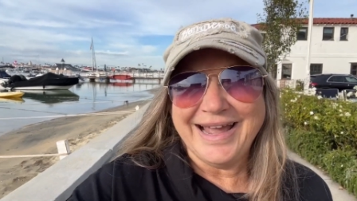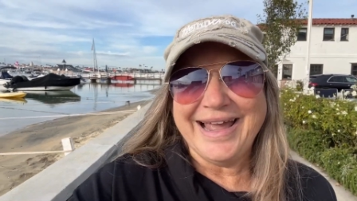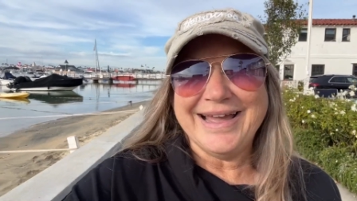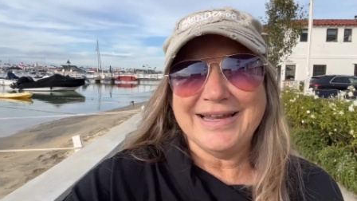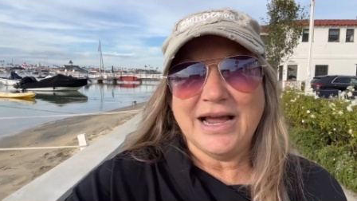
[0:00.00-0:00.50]

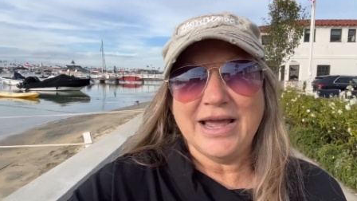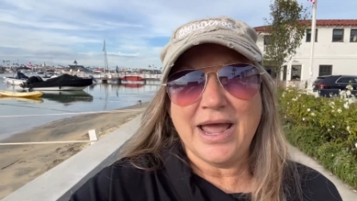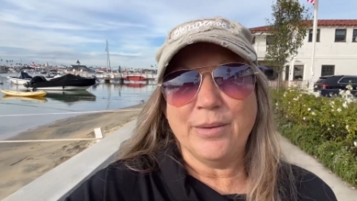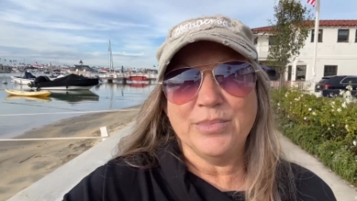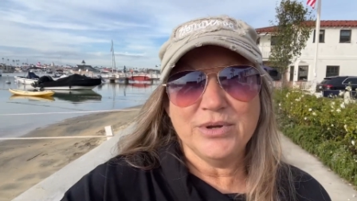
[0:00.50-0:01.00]
And I
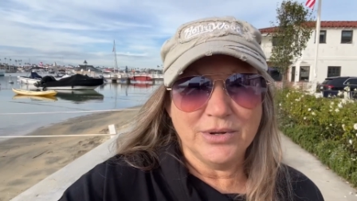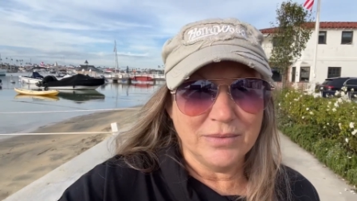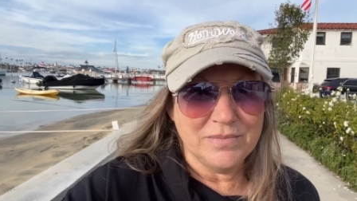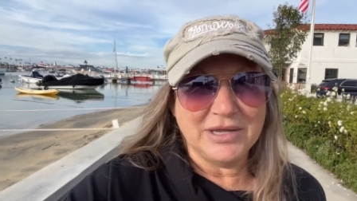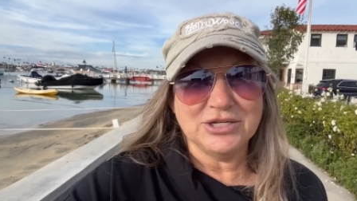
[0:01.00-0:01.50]
happened to
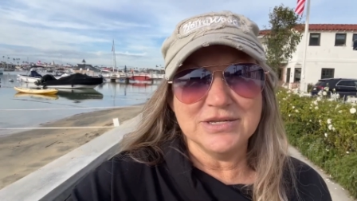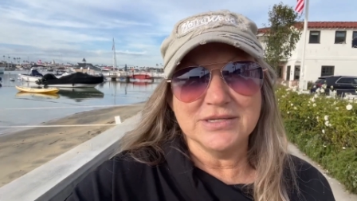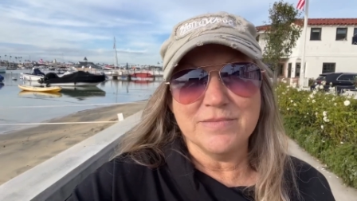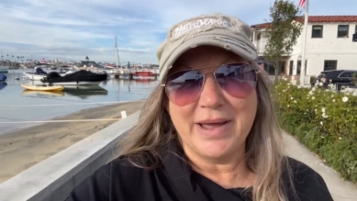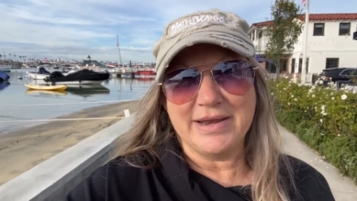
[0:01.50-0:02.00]
mention
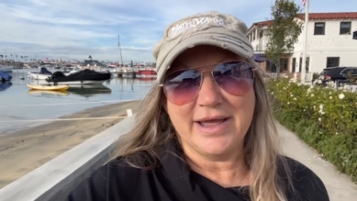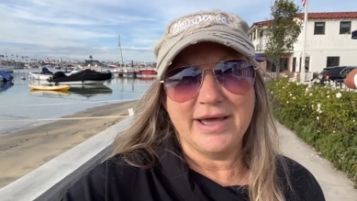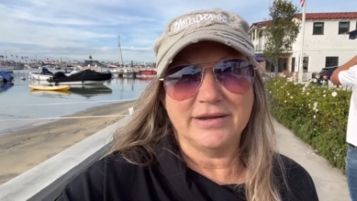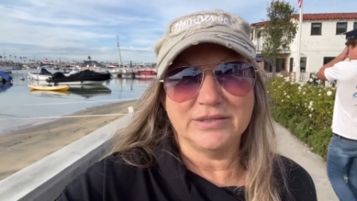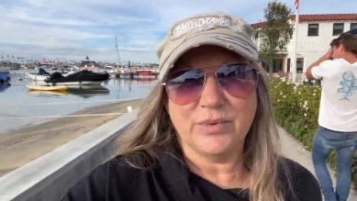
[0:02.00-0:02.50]
to my
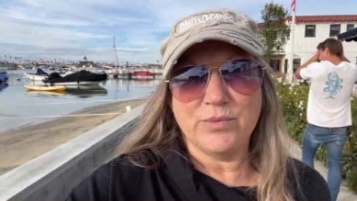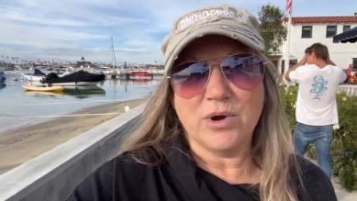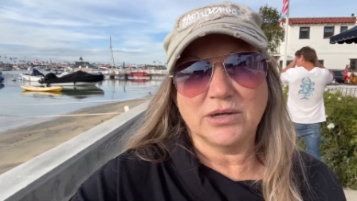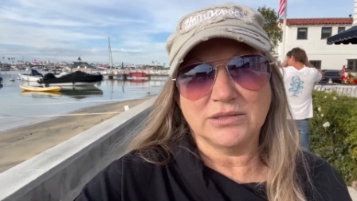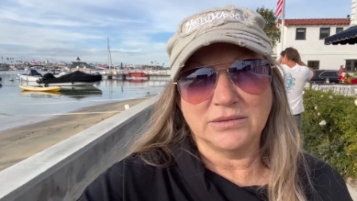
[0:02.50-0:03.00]
dad as we
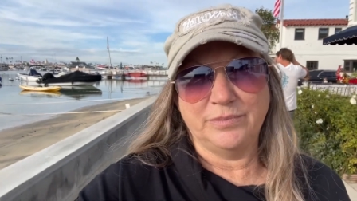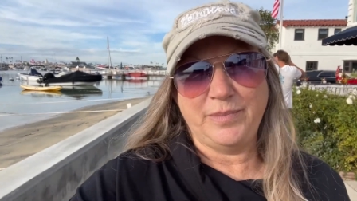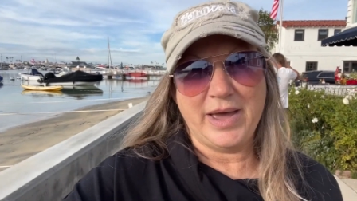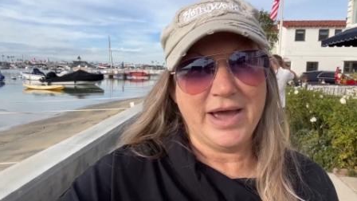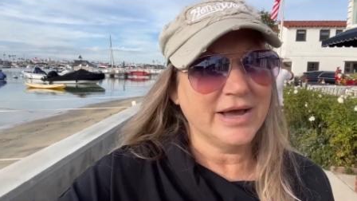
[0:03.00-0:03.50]
walked
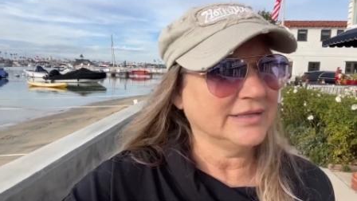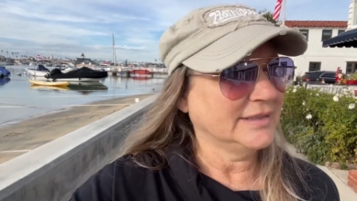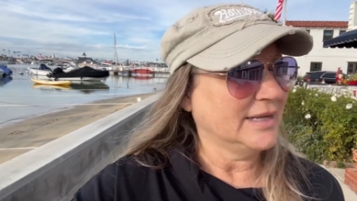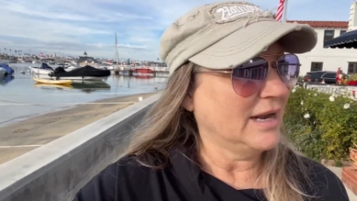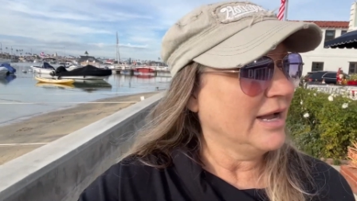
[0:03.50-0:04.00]
past
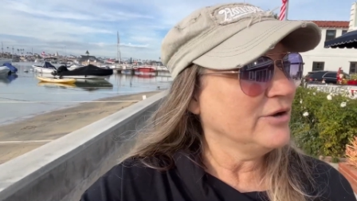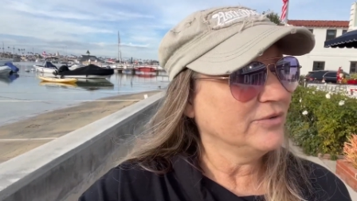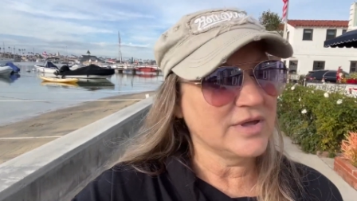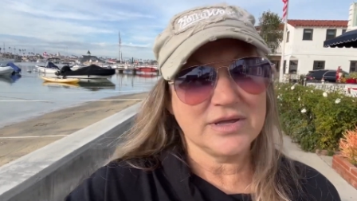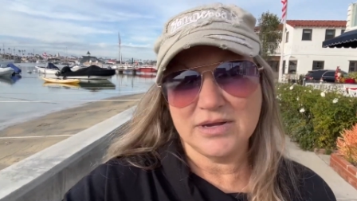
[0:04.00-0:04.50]
that I don't
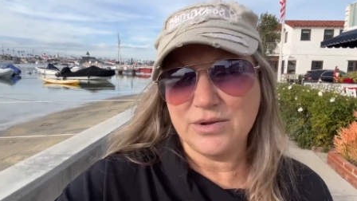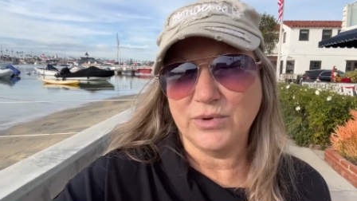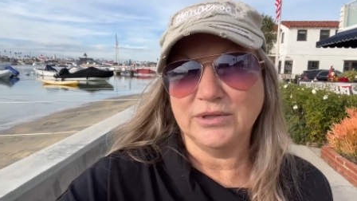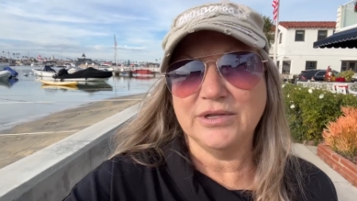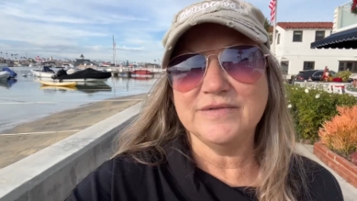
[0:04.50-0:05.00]
think
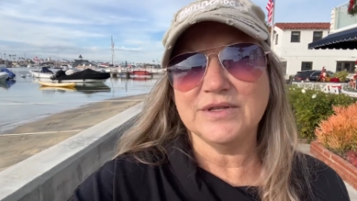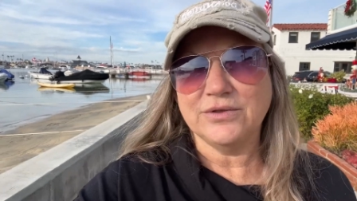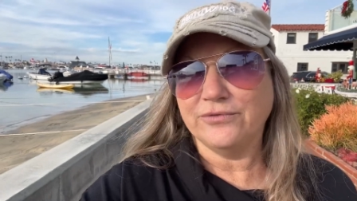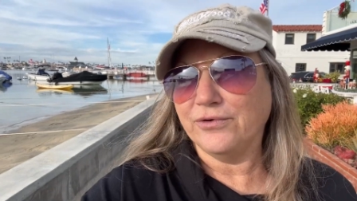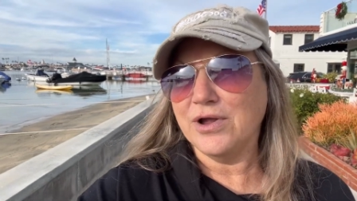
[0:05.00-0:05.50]
anyone lives in
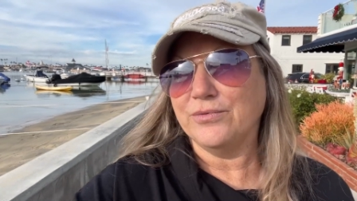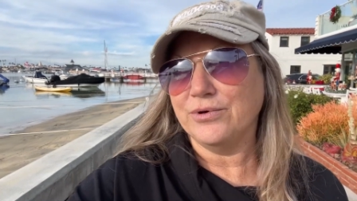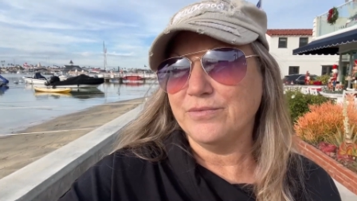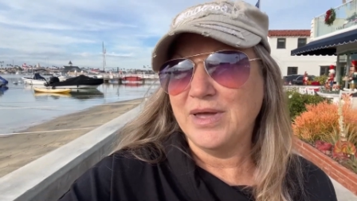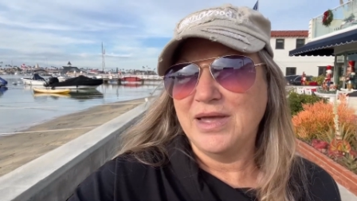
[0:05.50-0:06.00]
the front room.